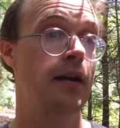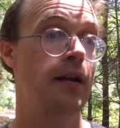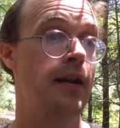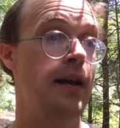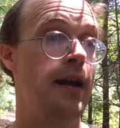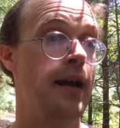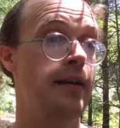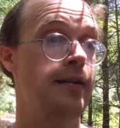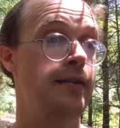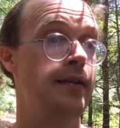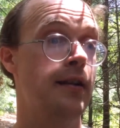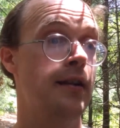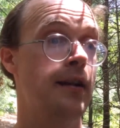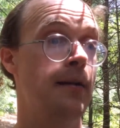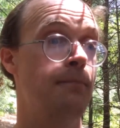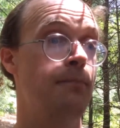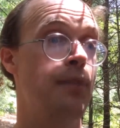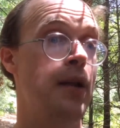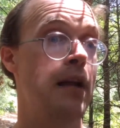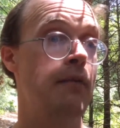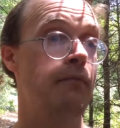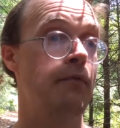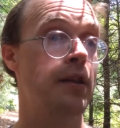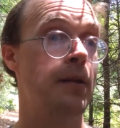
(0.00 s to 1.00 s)
and to
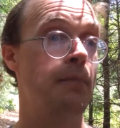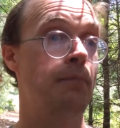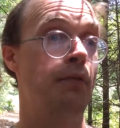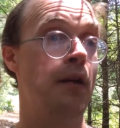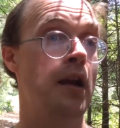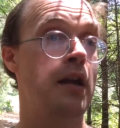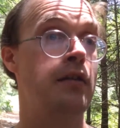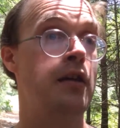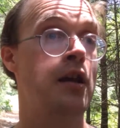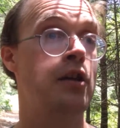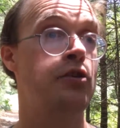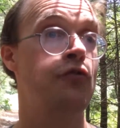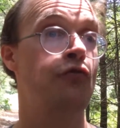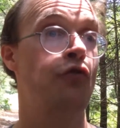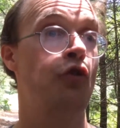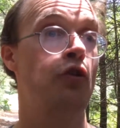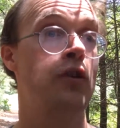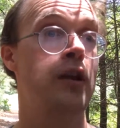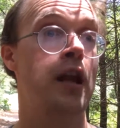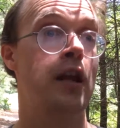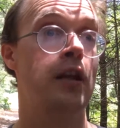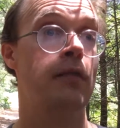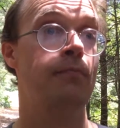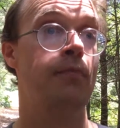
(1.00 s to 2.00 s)
compete with the PlayStation 4
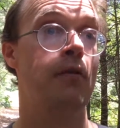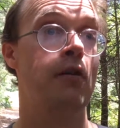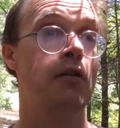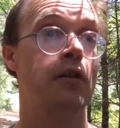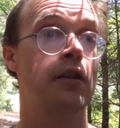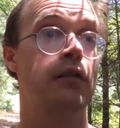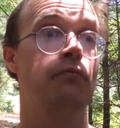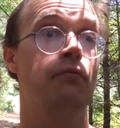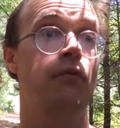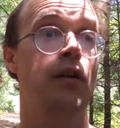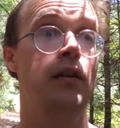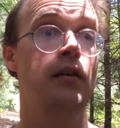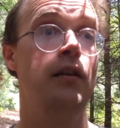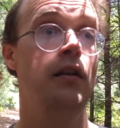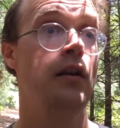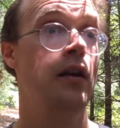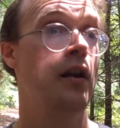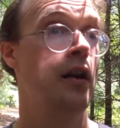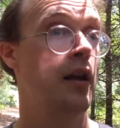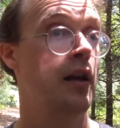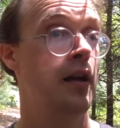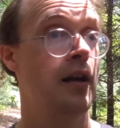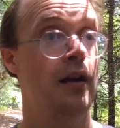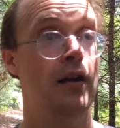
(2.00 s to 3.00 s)
and the Xbox
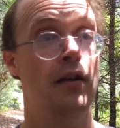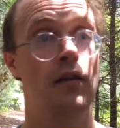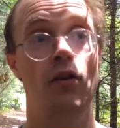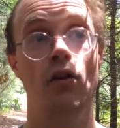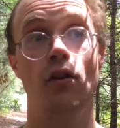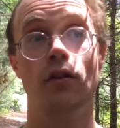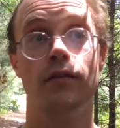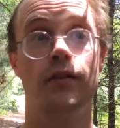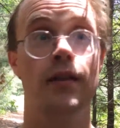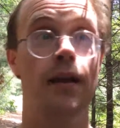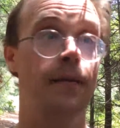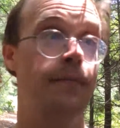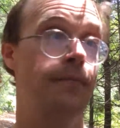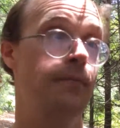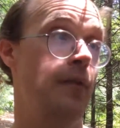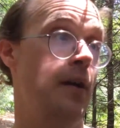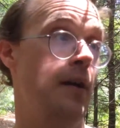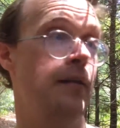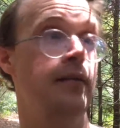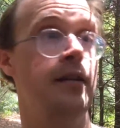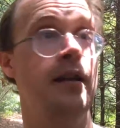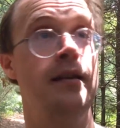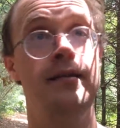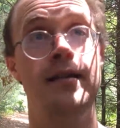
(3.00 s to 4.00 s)
One, look, the
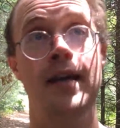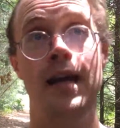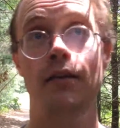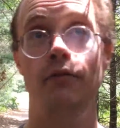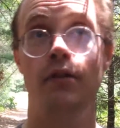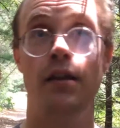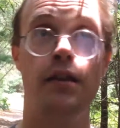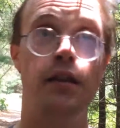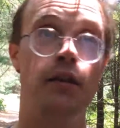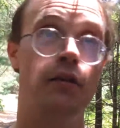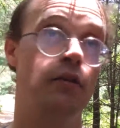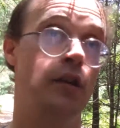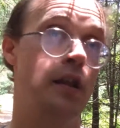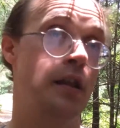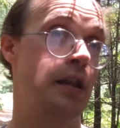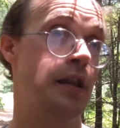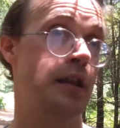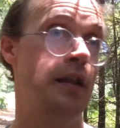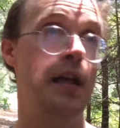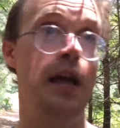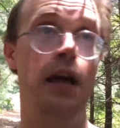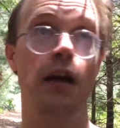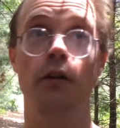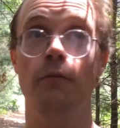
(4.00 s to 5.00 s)
Nintendo isn't going to
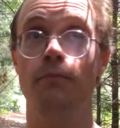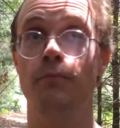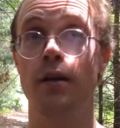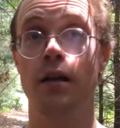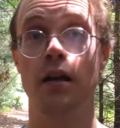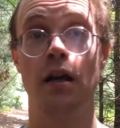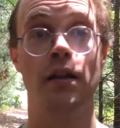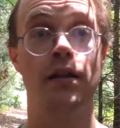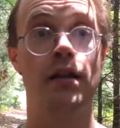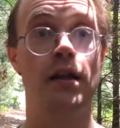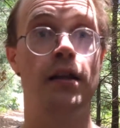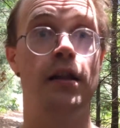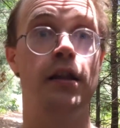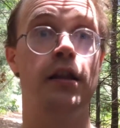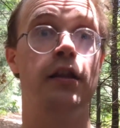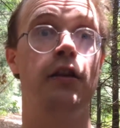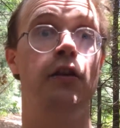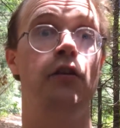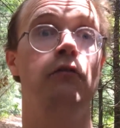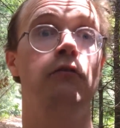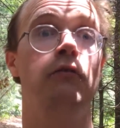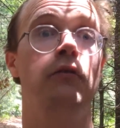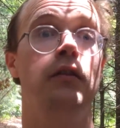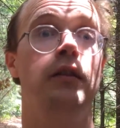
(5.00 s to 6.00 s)
sell because it's
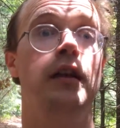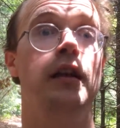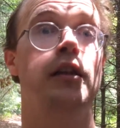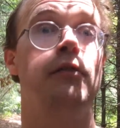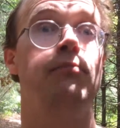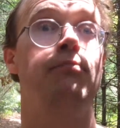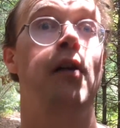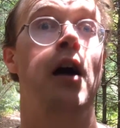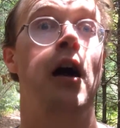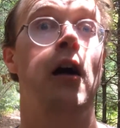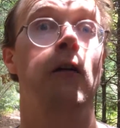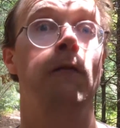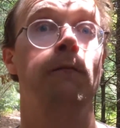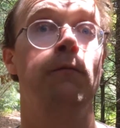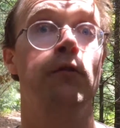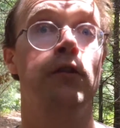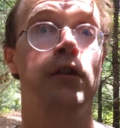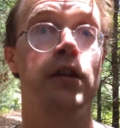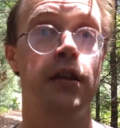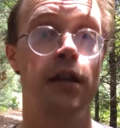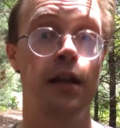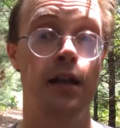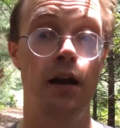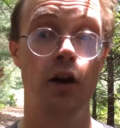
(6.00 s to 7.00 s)
so less
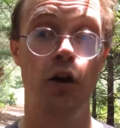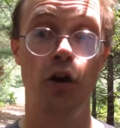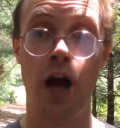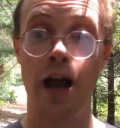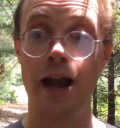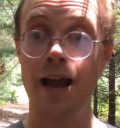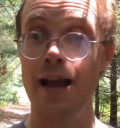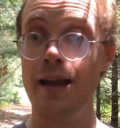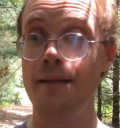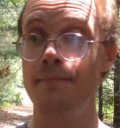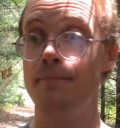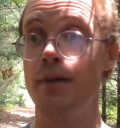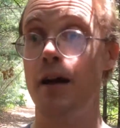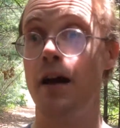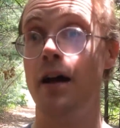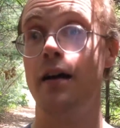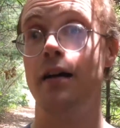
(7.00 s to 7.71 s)
powerful to say, oh, I ain't